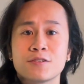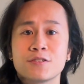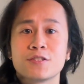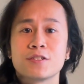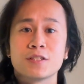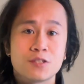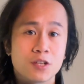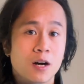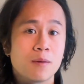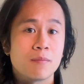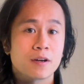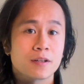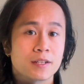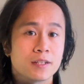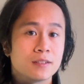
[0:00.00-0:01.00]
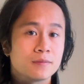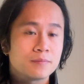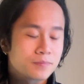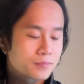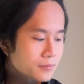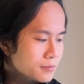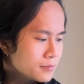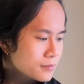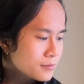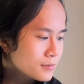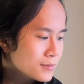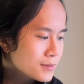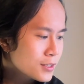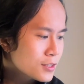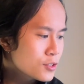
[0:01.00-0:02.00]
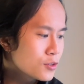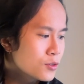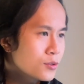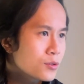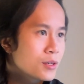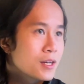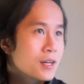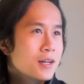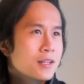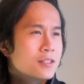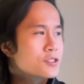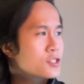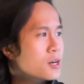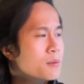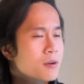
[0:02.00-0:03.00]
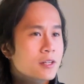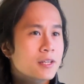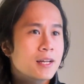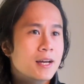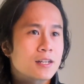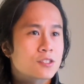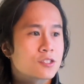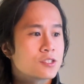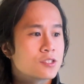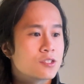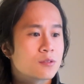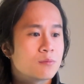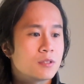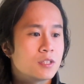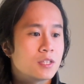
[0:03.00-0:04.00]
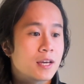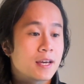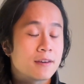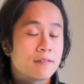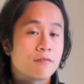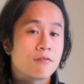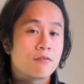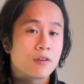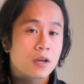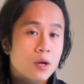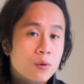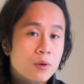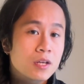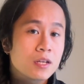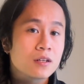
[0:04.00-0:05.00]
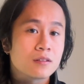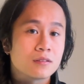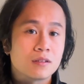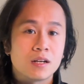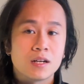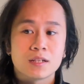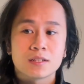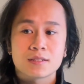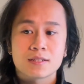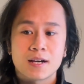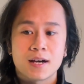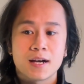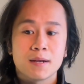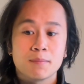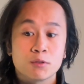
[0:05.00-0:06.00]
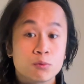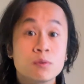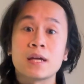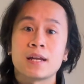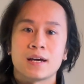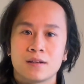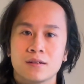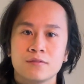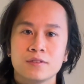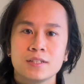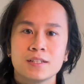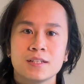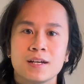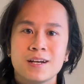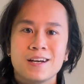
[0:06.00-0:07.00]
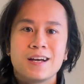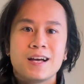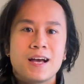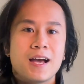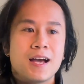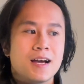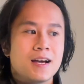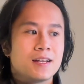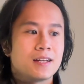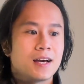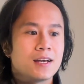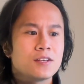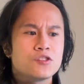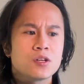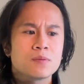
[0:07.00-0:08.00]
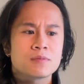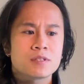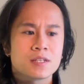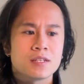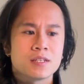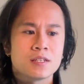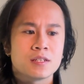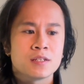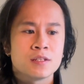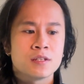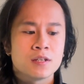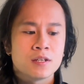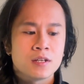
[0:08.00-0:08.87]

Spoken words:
the job market. So the job market actually took me a very long time to get out of it, and I jumped in